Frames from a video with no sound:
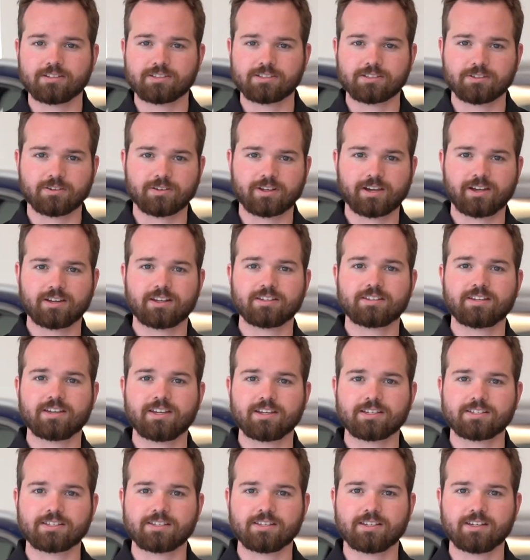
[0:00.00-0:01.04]
So it kind of
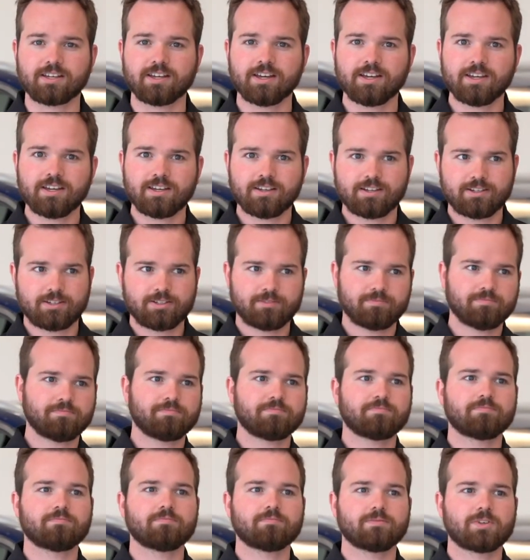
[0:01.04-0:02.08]
takes the
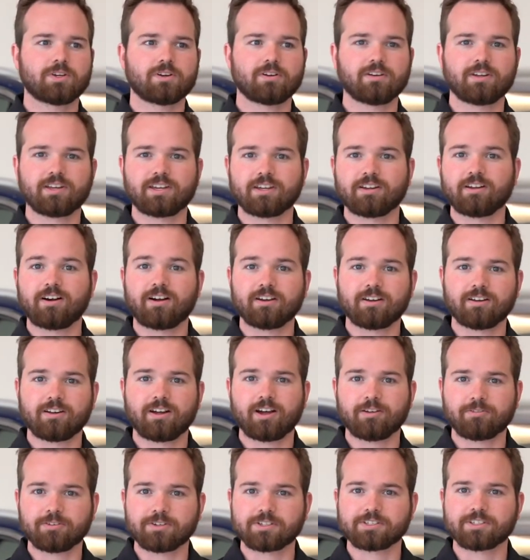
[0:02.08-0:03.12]
turning it on and
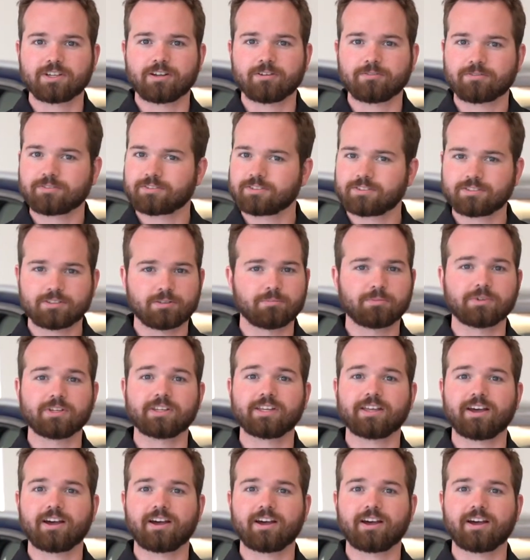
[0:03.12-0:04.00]
off yourself completely